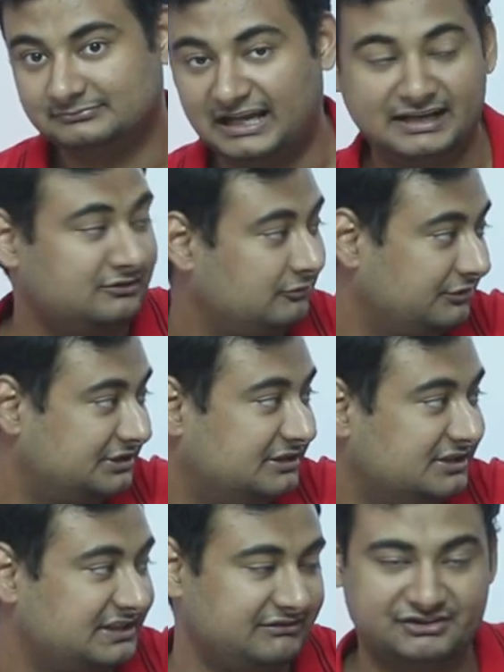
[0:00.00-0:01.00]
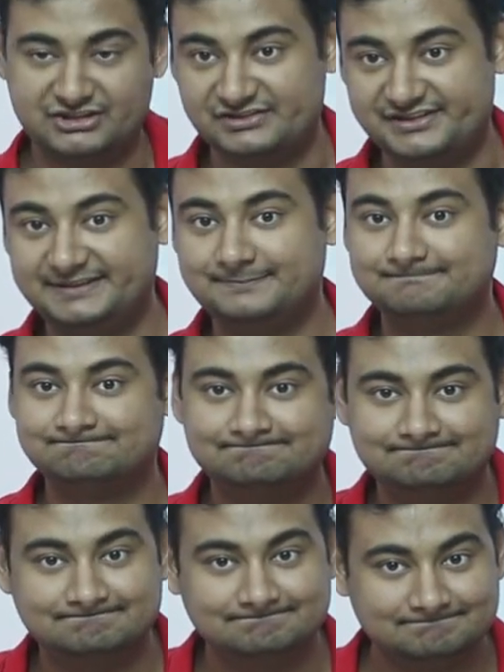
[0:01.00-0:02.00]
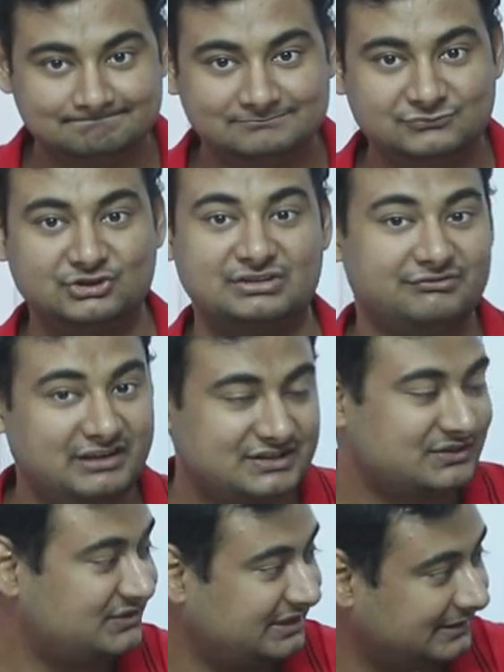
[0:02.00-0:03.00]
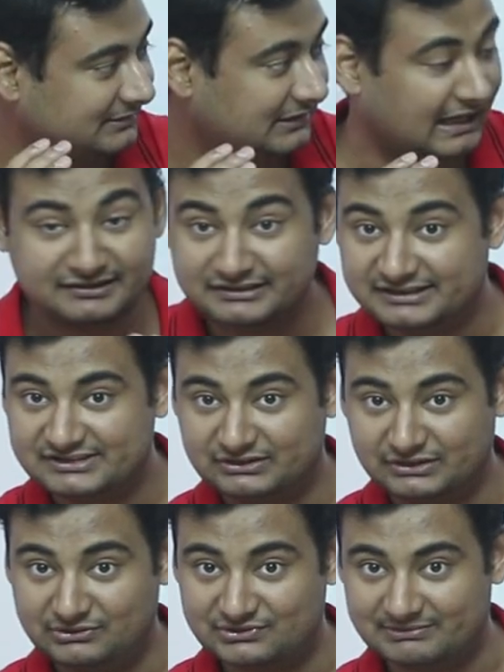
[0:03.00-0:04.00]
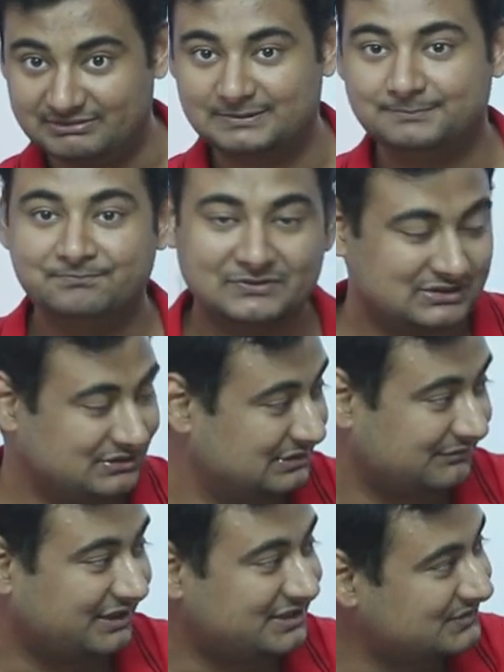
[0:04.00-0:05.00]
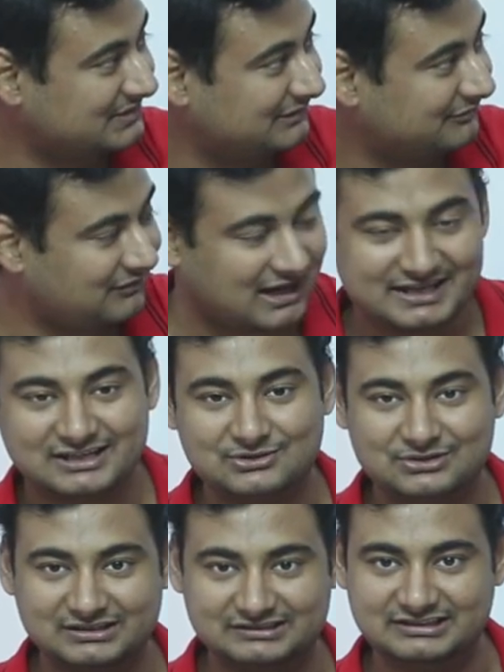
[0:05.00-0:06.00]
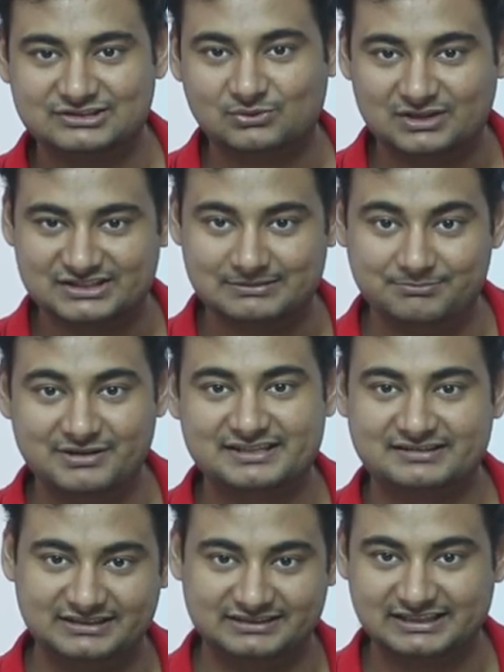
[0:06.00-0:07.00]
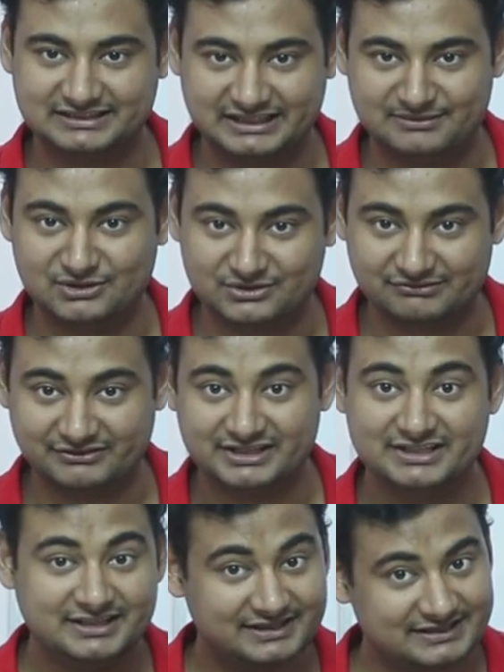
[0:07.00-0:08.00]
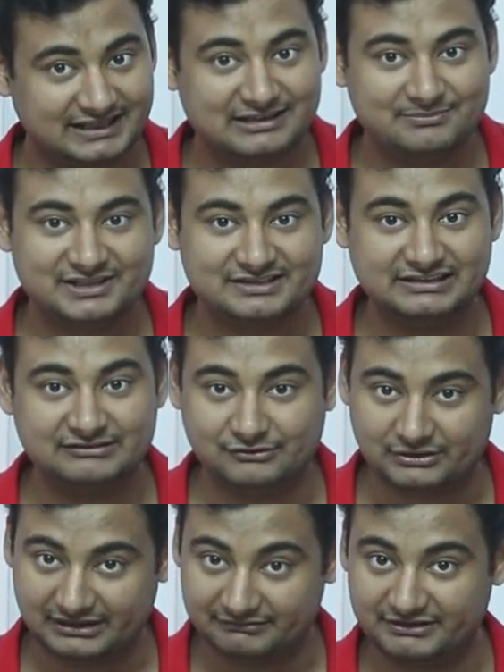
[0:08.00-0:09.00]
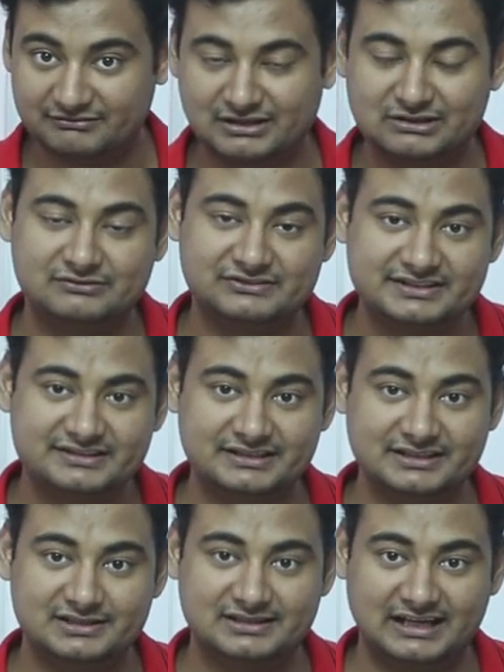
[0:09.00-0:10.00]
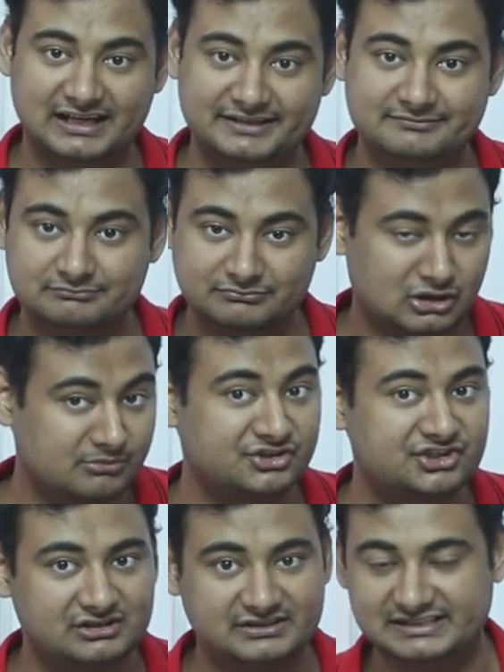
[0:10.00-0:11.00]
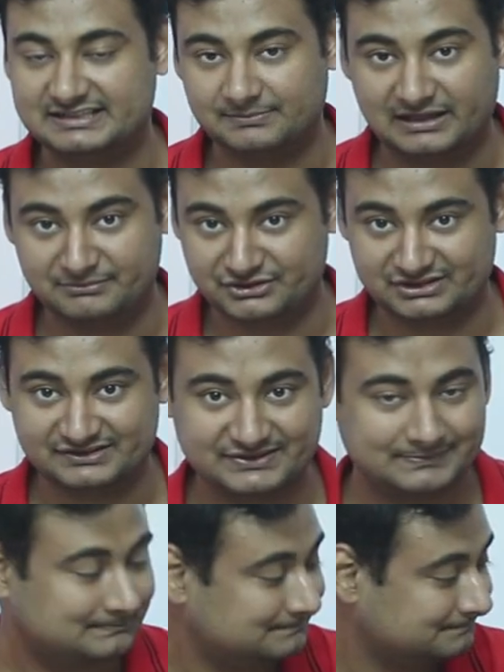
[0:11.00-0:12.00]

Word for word: and with this efficiency so suffice to say and it's reusable so suffice to say flat out this was the best thing that came out of it second best thing for every one of us is that commercial resupply missions